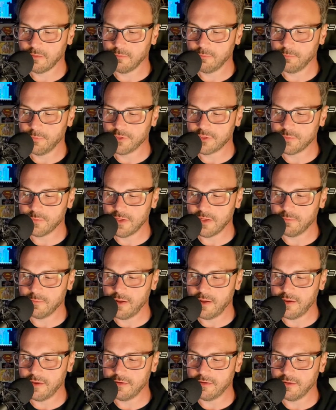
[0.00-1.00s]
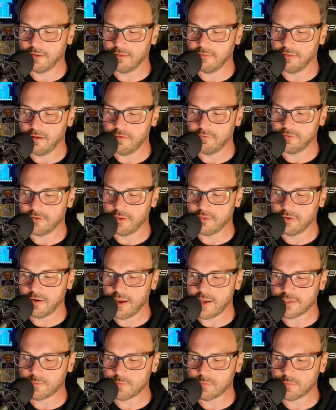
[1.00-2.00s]
puts me in mind of, of another
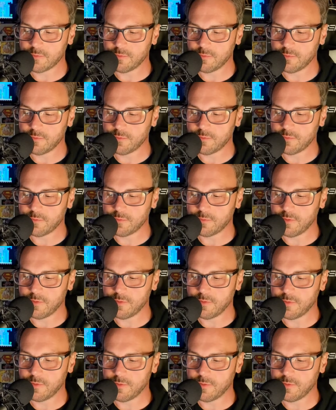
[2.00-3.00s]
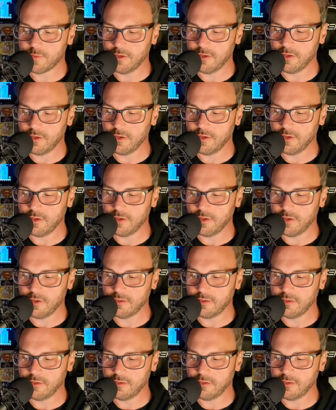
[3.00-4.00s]
aspect of this. You're right. We do
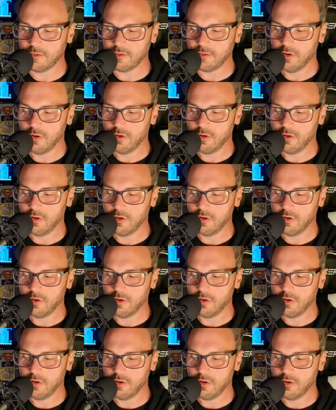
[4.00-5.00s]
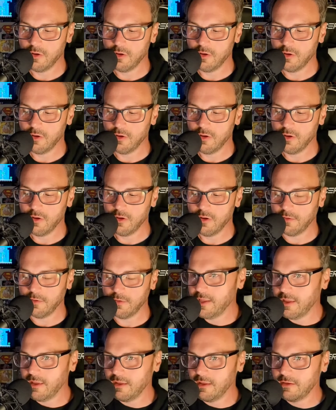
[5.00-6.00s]
worship ourselves. On the
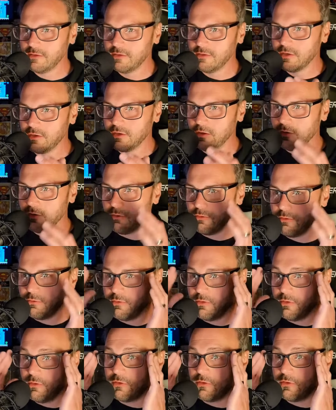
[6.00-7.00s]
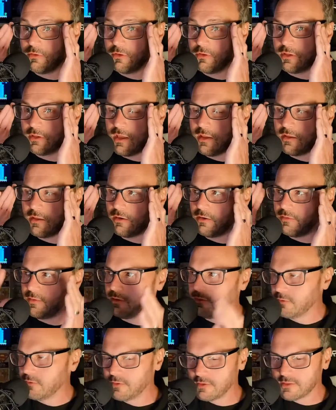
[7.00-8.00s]
one hand, you know, you could take it on and sort of the
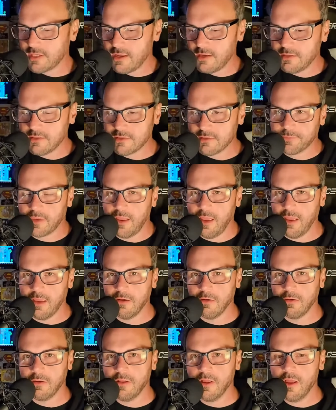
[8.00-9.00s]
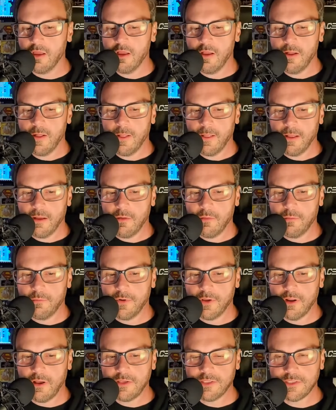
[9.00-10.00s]
scientism angle,
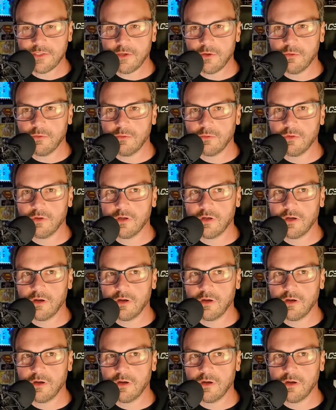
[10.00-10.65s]
but also